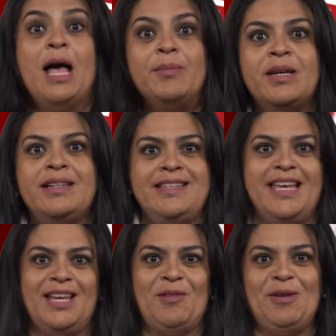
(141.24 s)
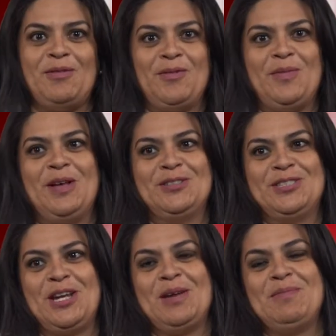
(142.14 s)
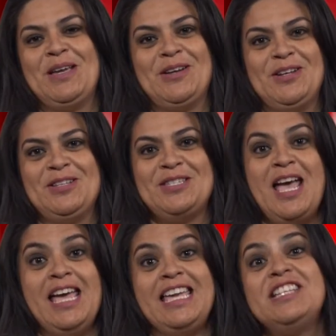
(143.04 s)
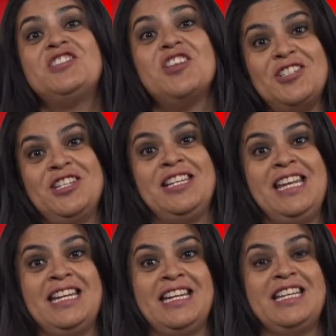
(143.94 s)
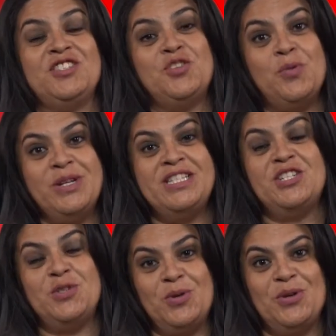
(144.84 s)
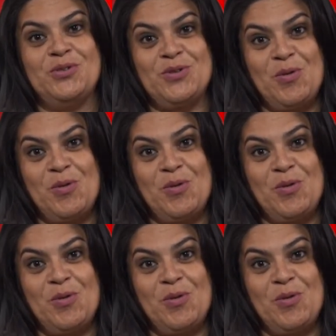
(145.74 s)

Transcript: I'm gonna take it away from LJ because he doesn't need it. He's 22 years